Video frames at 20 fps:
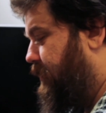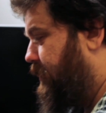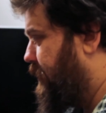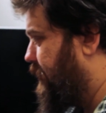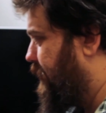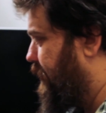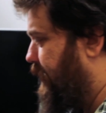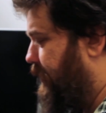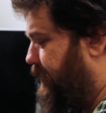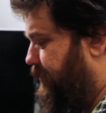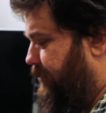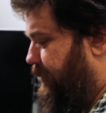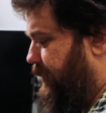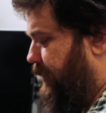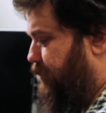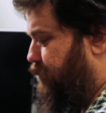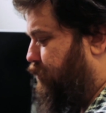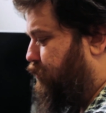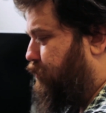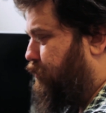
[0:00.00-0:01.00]
You don't need to
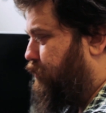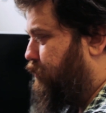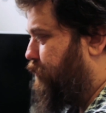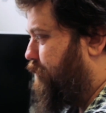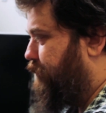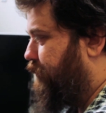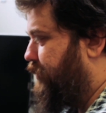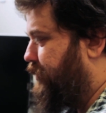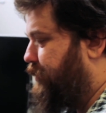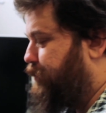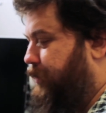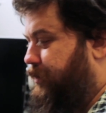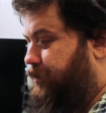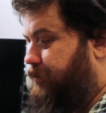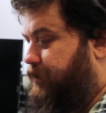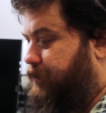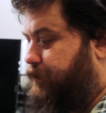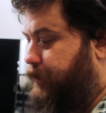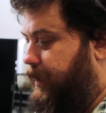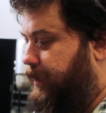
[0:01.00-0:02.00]
see all the
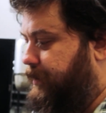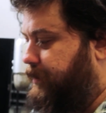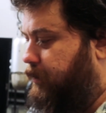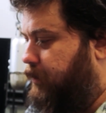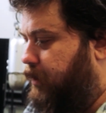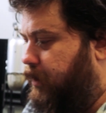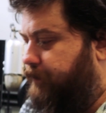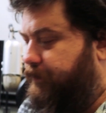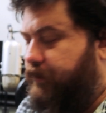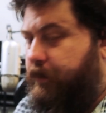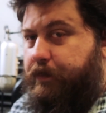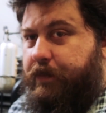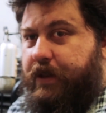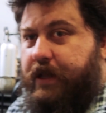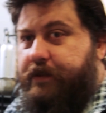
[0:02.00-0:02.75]
specials, but there's a lot of them.